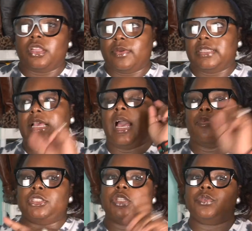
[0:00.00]
colorways, I
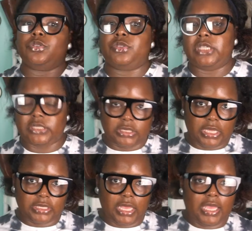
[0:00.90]
wish he would do sixes
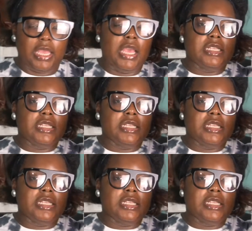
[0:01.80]
like that.